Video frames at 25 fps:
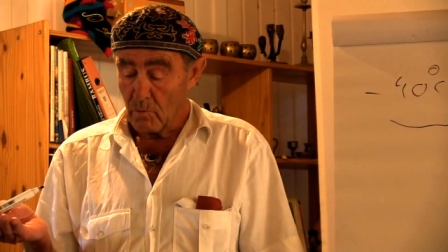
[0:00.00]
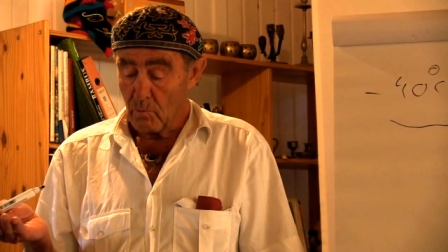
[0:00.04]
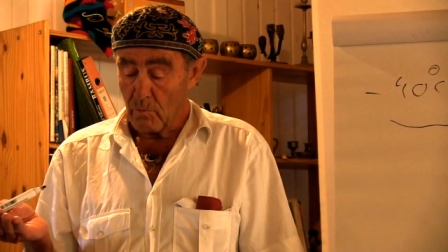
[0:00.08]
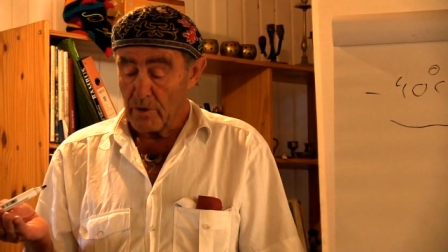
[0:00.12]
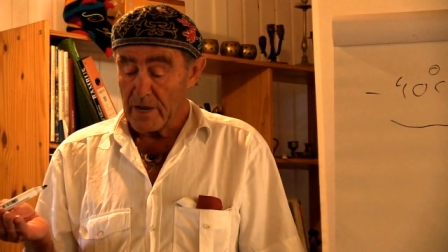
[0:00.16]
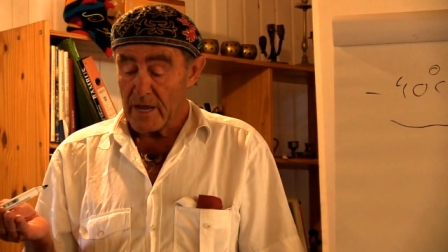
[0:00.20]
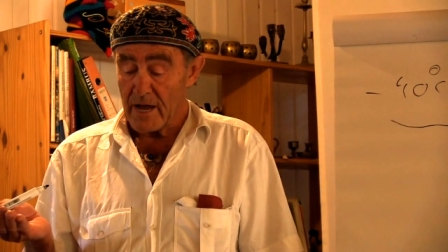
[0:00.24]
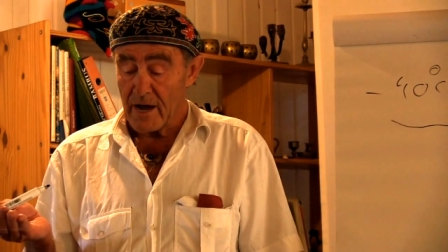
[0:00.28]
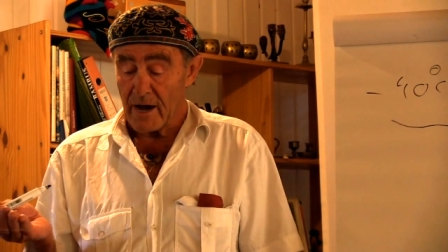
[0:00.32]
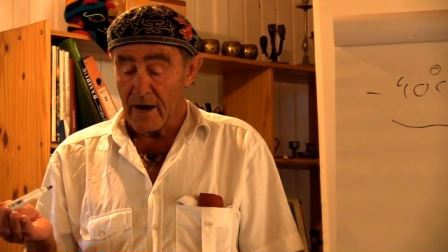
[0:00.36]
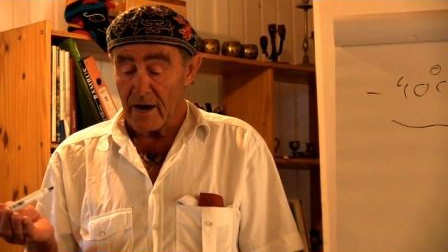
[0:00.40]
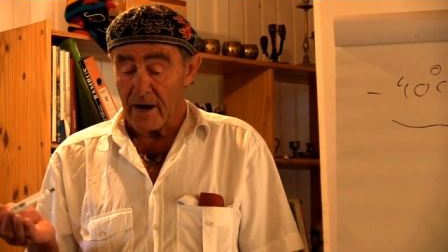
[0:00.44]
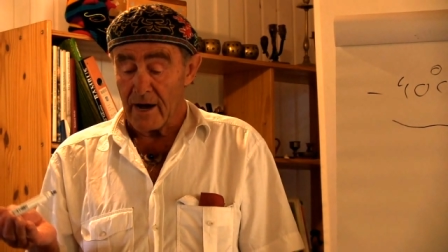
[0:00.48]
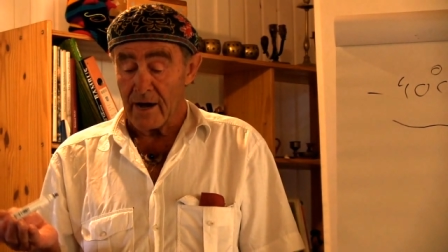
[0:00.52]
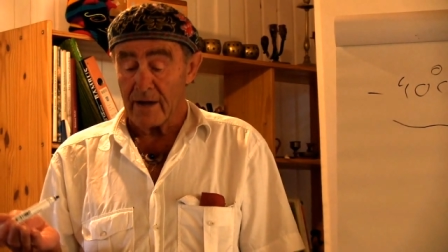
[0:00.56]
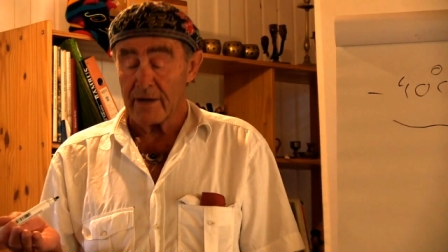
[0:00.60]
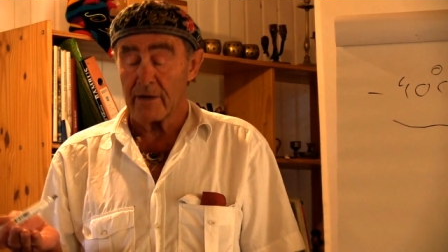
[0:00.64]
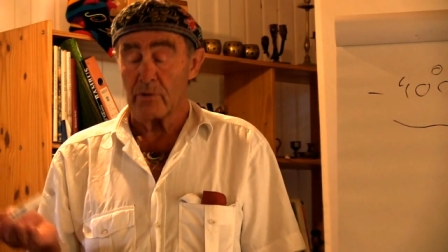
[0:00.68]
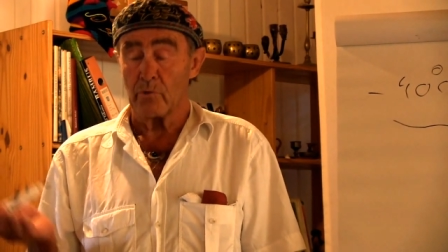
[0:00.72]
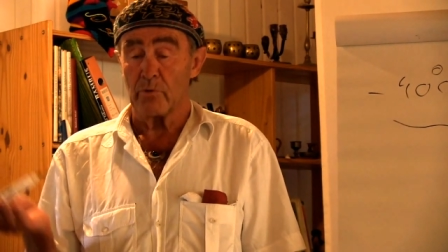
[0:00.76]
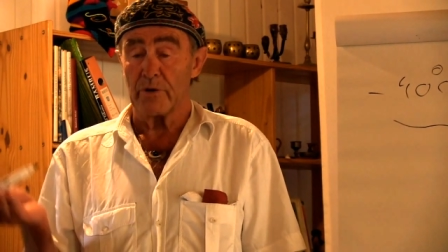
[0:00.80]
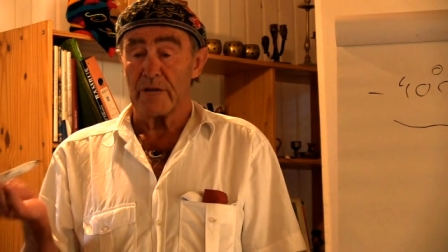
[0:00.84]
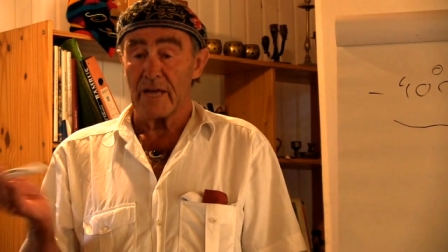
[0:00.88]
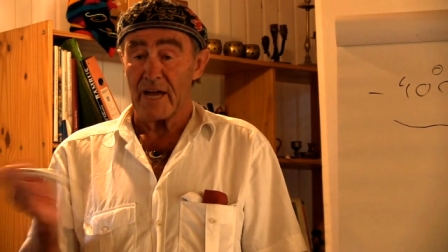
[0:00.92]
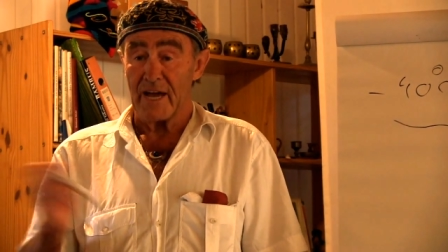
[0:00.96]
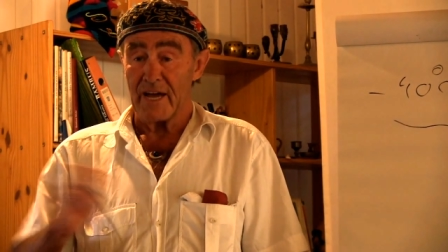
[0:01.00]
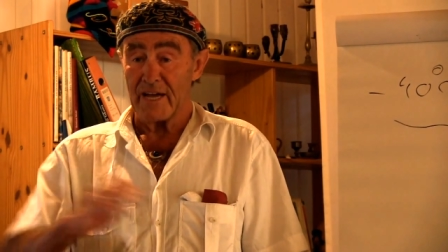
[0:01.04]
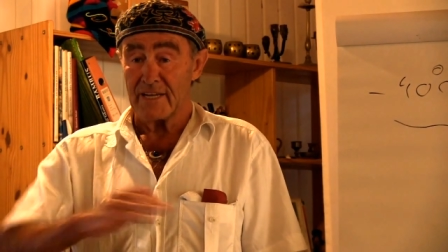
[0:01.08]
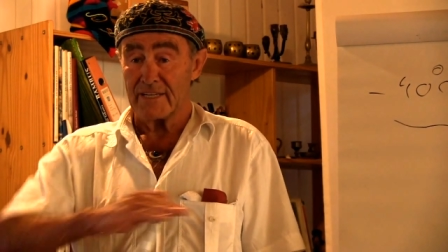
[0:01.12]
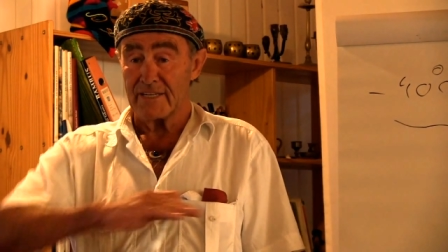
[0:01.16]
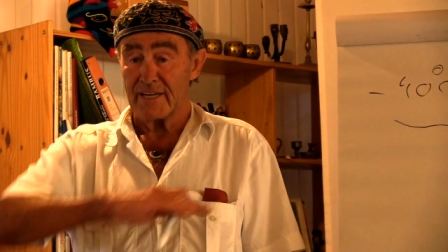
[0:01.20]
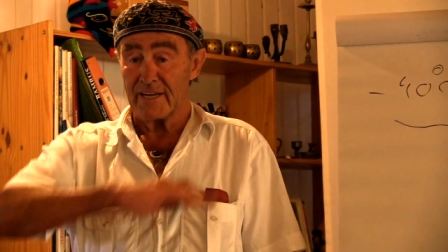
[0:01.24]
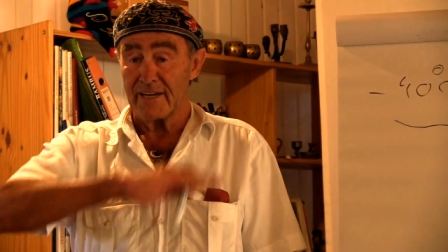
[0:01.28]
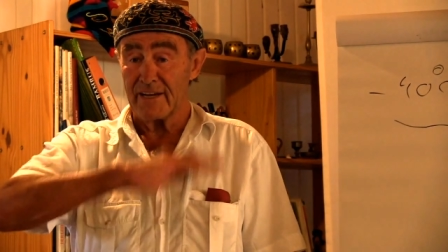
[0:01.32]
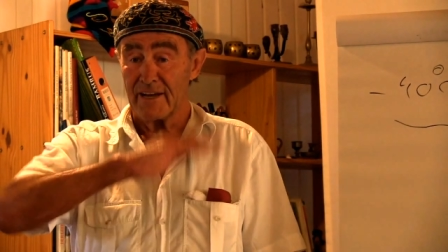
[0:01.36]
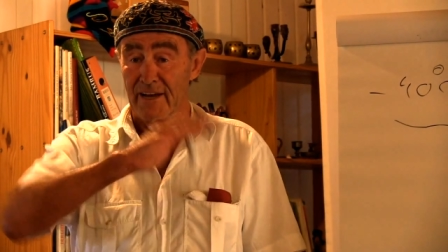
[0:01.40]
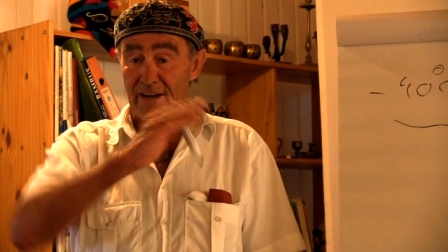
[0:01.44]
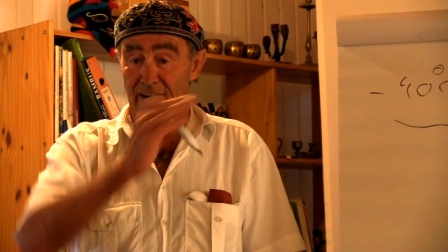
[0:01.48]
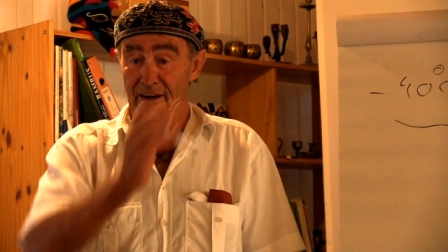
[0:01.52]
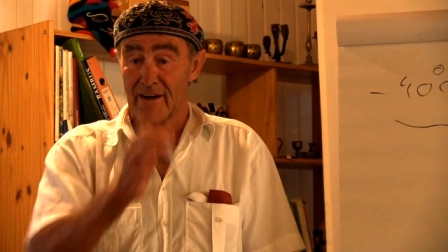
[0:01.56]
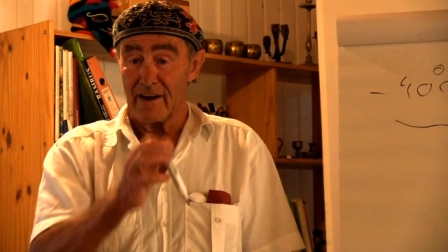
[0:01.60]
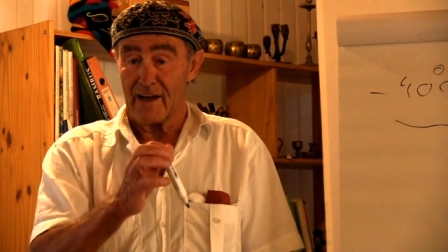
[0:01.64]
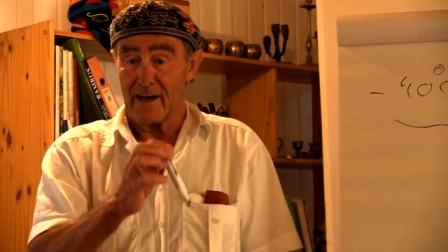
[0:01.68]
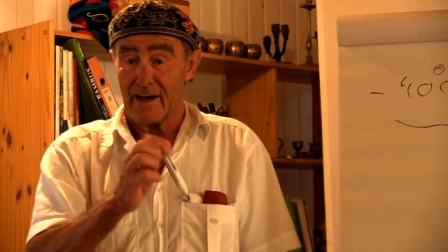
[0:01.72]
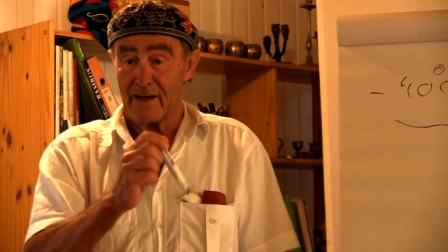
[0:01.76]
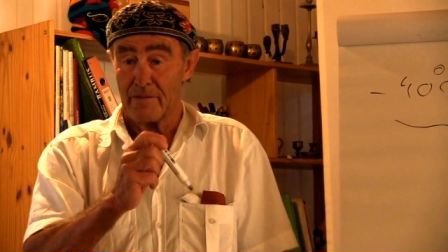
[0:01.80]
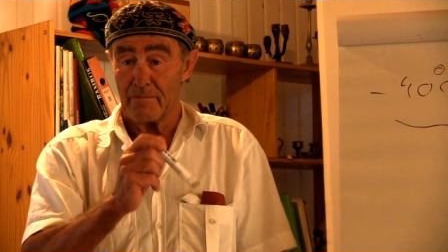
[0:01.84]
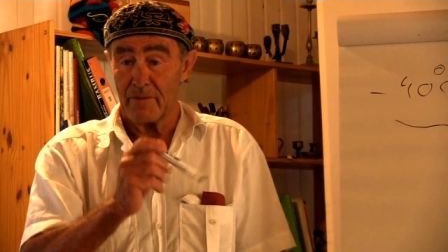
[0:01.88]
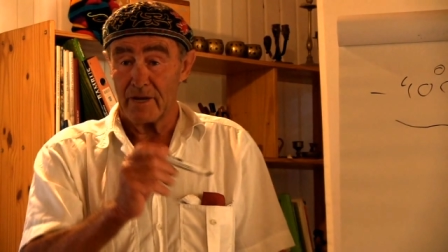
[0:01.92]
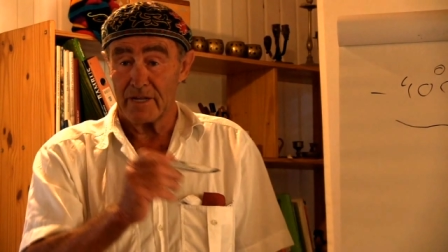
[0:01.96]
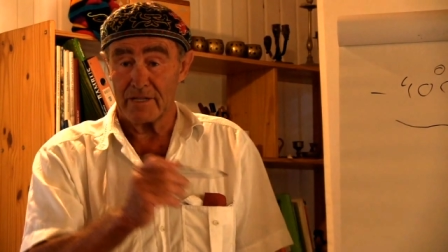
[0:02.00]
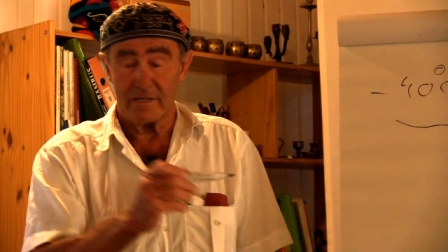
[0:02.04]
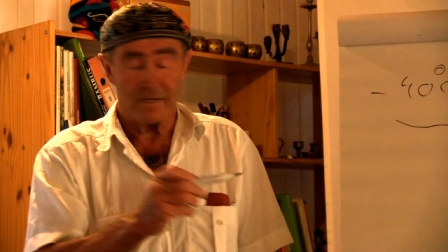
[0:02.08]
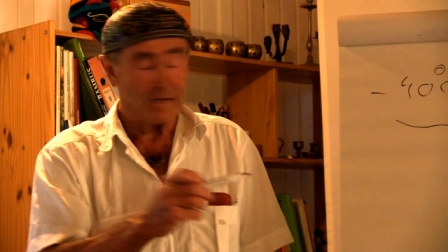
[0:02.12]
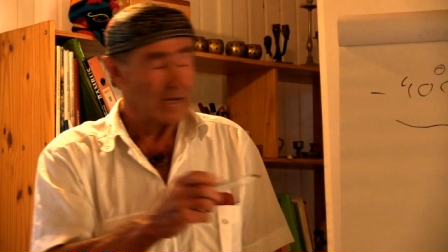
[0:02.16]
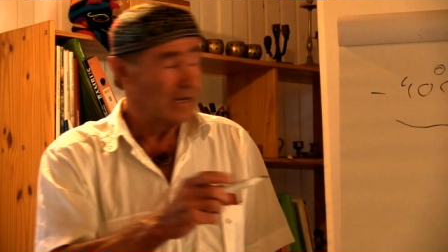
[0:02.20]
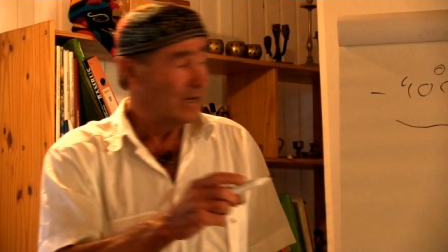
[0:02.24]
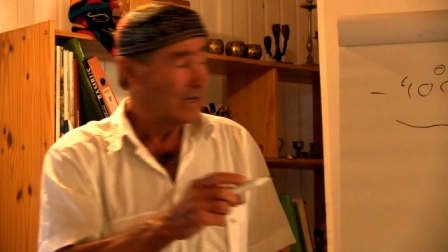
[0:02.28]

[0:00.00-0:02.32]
we are creating a climate